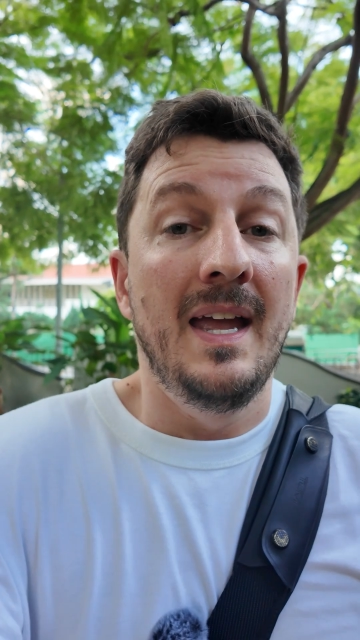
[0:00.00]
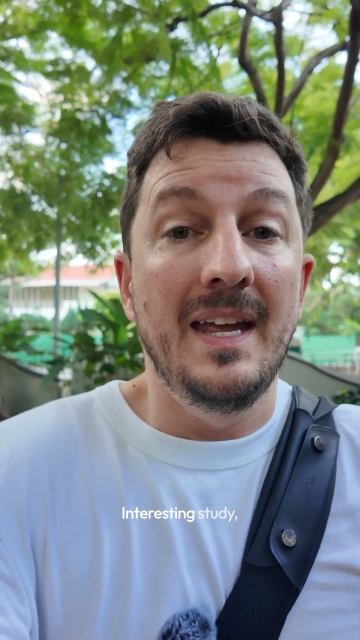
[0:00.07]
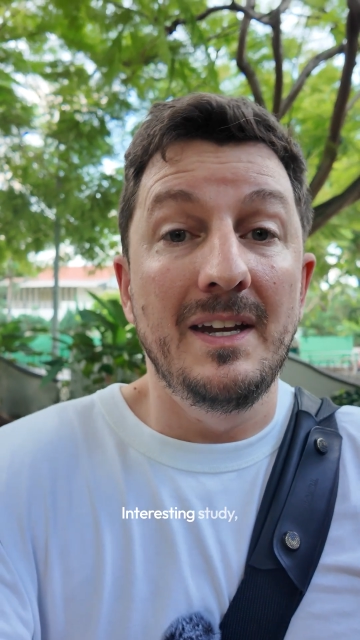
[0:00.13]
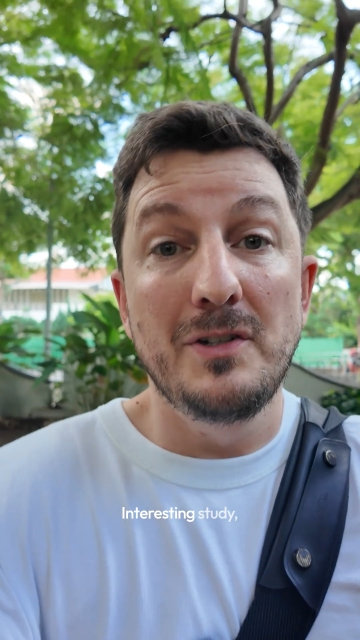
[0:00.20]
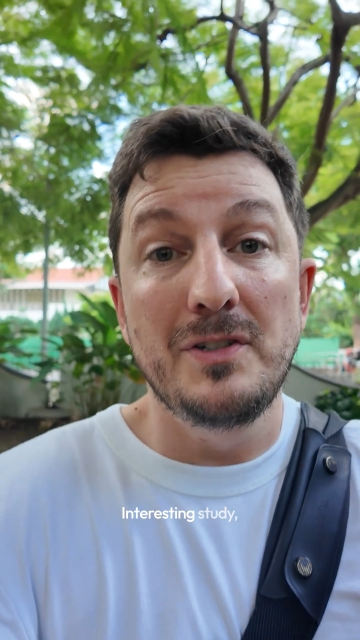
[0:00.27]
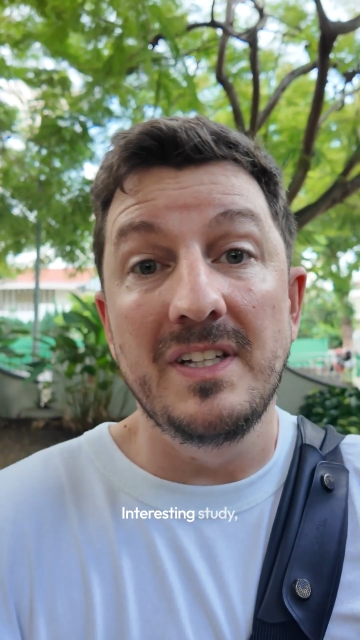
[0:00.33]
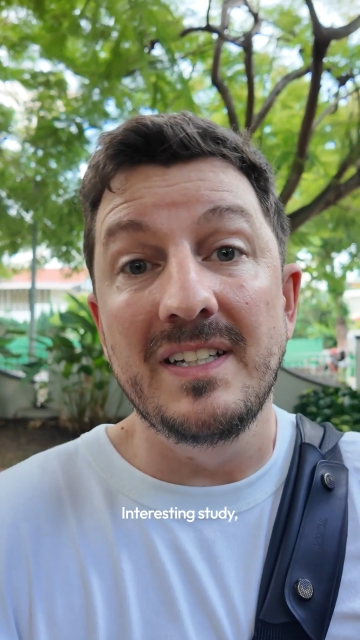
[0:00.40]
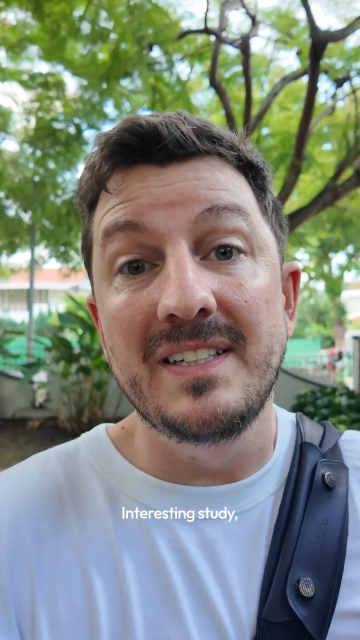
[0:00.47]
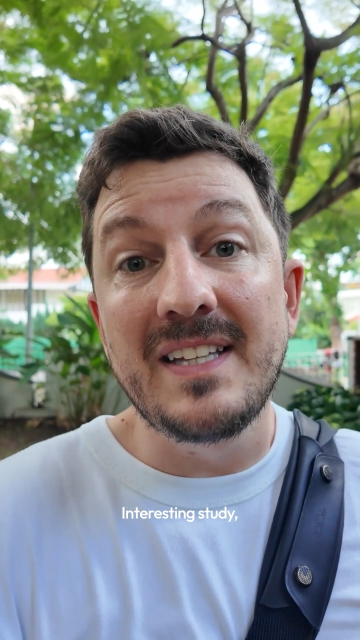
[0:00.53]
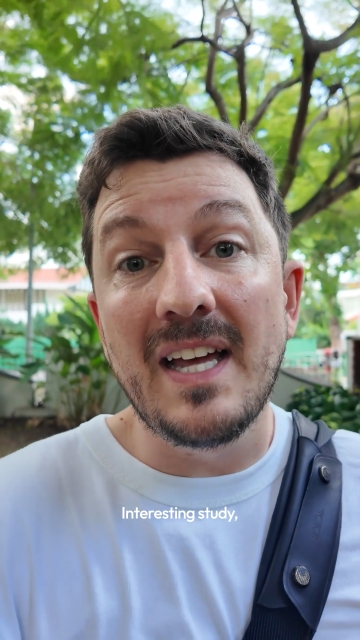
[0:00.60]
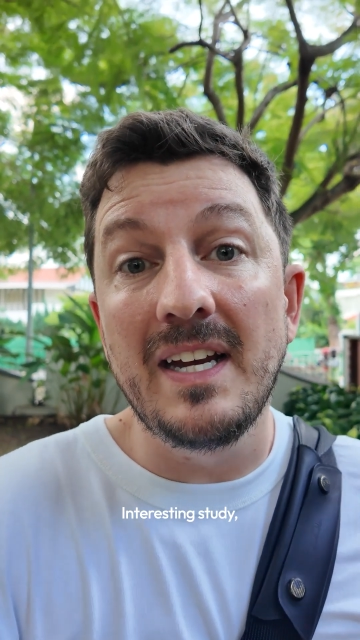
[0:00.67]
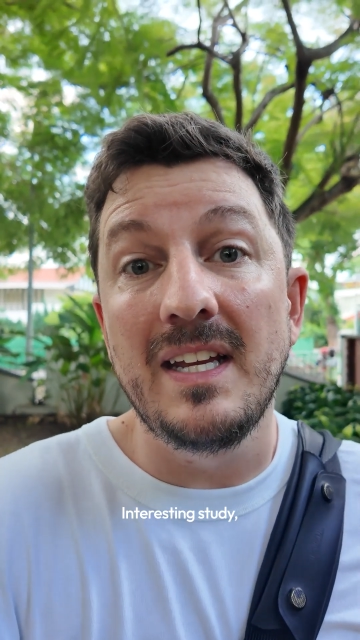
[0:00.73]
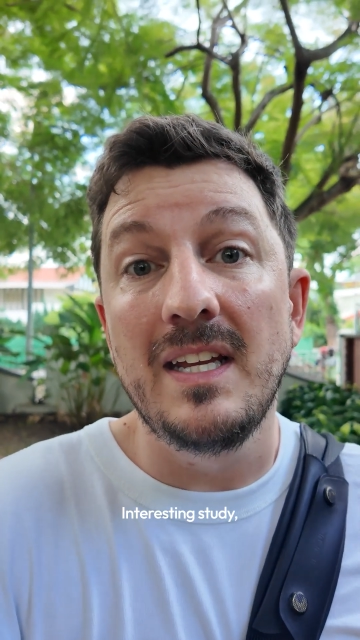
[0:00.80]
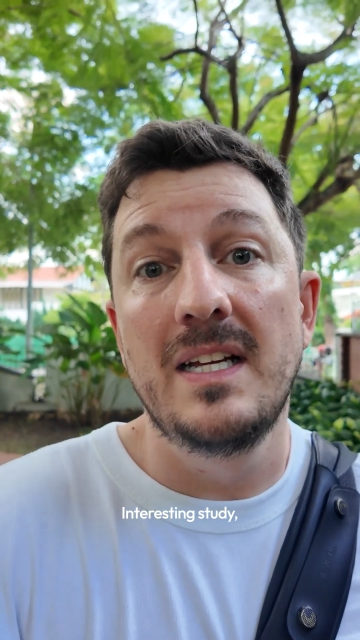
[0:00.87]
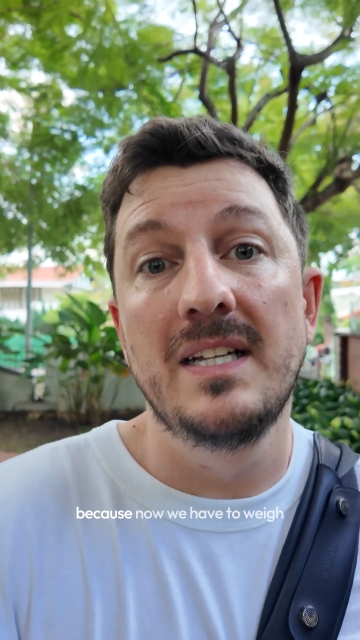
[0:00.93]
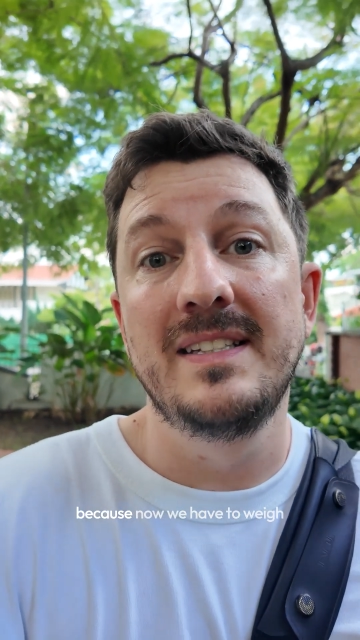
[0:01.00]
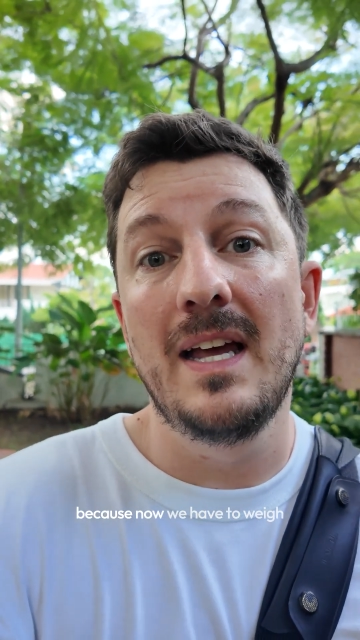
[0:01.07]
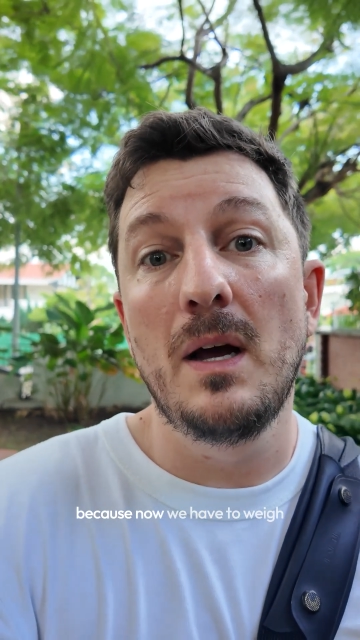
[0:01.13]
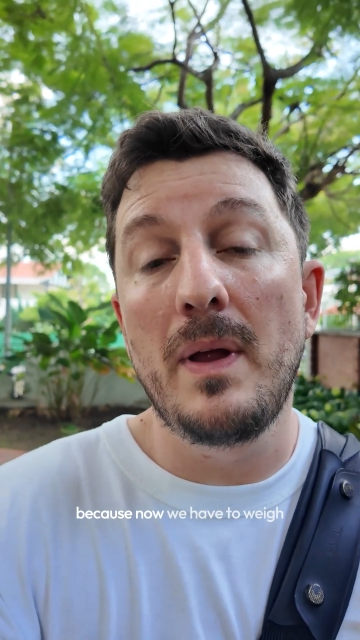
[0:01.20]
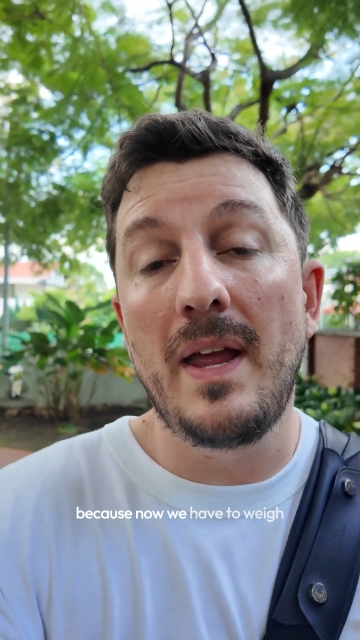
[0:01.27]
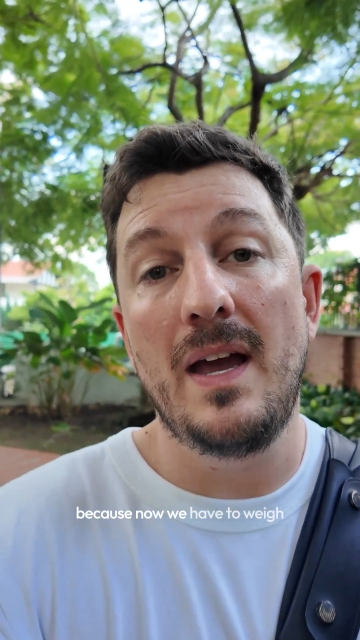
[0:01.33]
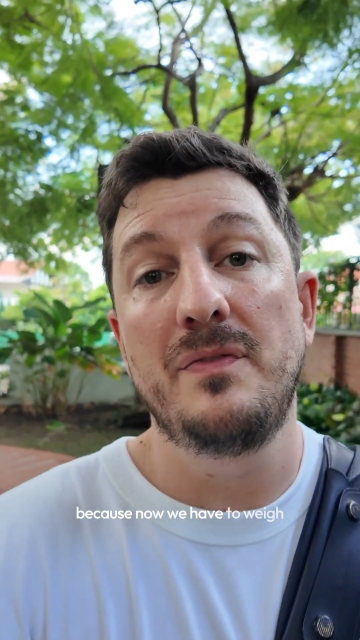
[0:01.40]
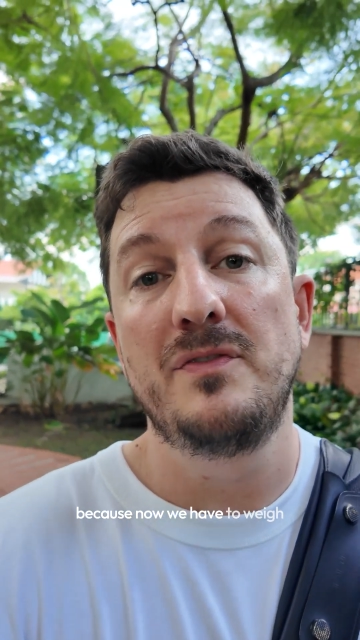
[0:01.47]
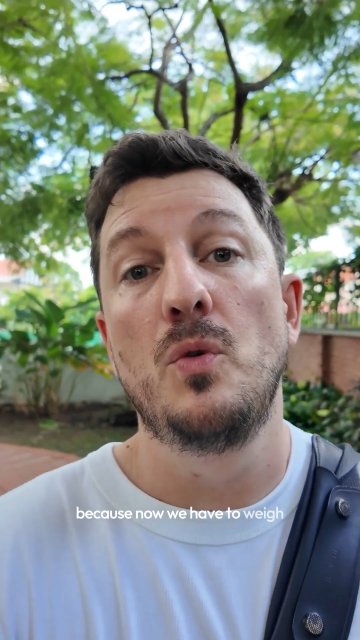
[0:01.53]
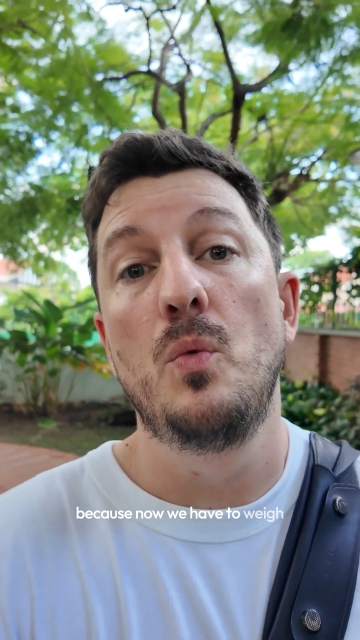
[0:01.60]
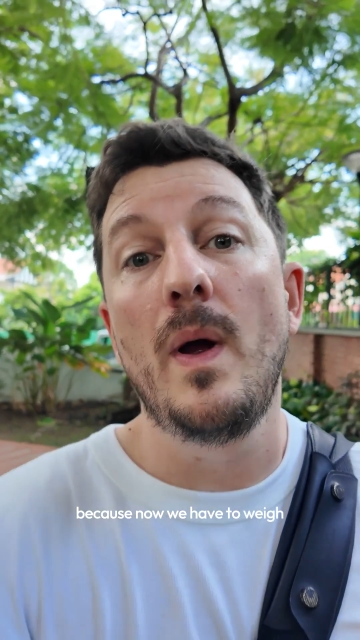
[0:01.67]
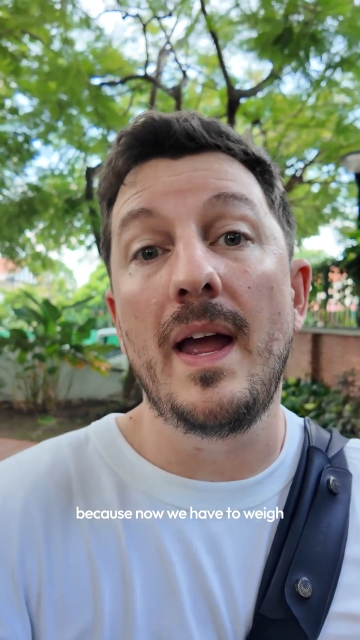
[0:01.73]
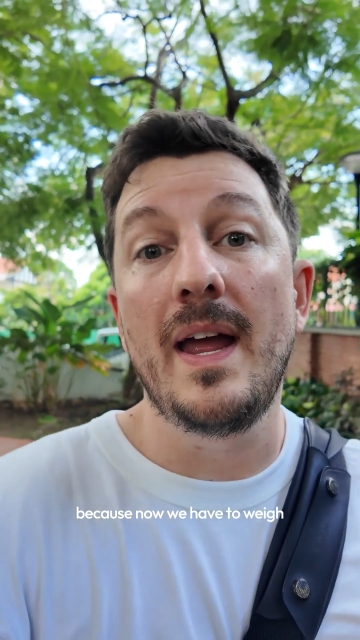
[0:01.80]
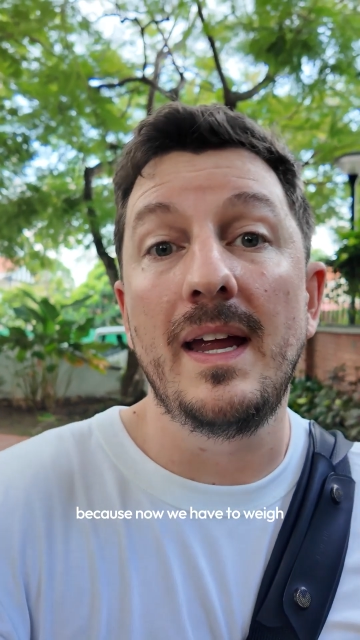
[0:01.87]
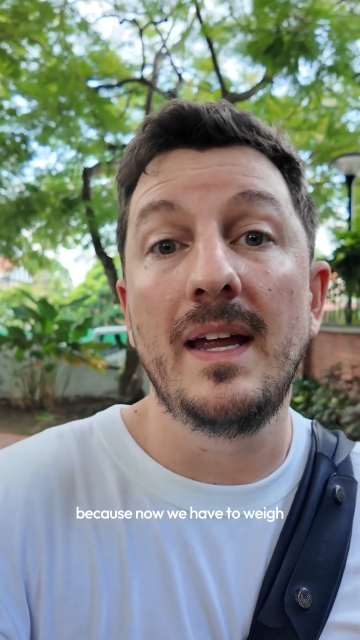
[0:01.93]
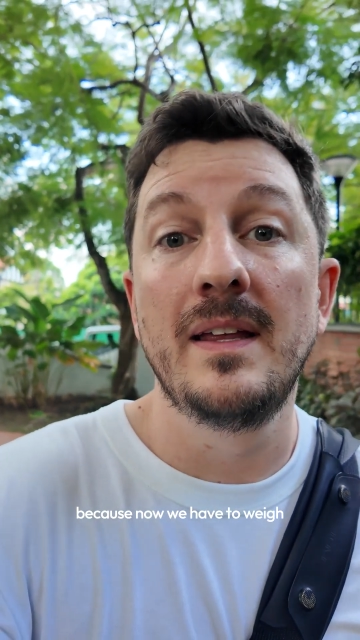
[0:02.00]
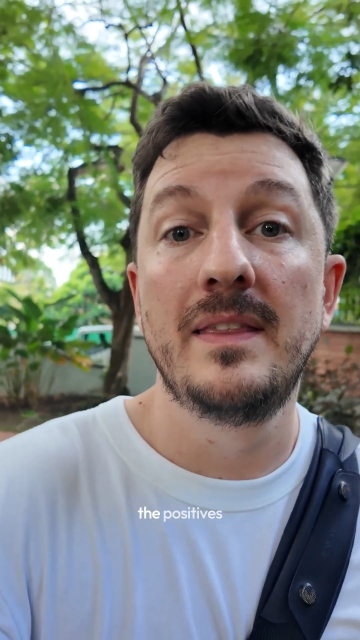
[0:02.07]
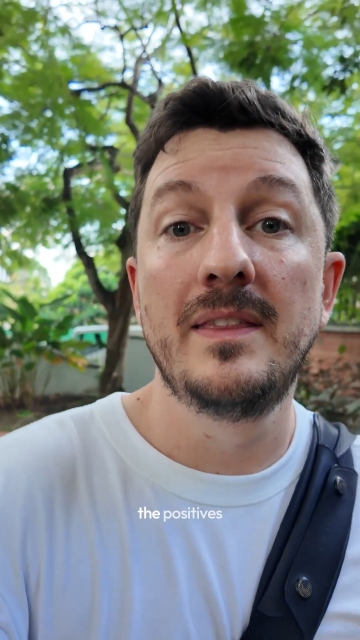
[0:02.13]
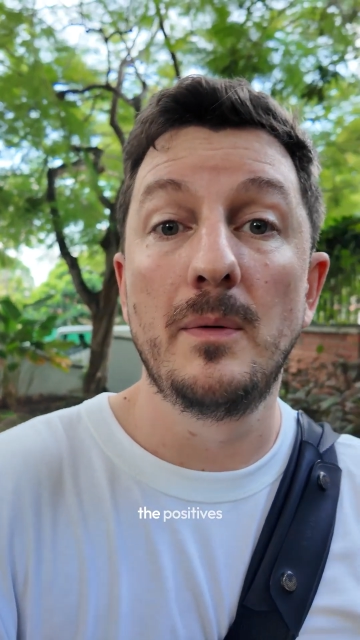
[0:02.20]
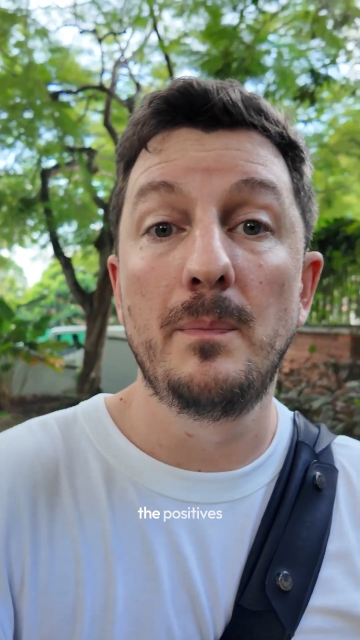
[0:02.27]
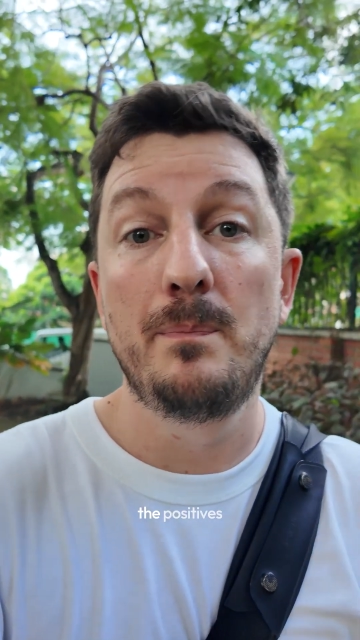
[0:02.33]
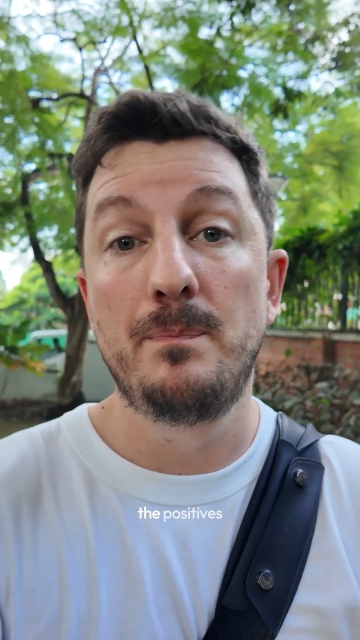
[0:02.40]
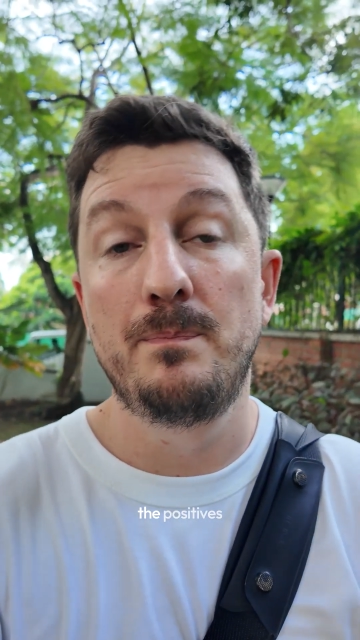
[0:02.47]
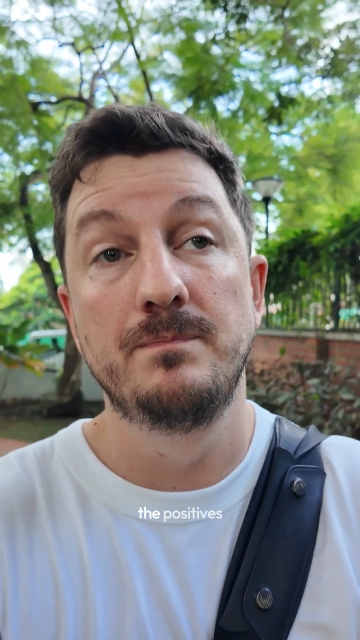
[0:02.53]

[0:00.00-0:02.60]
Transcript: Interesting study because now we have to weigh the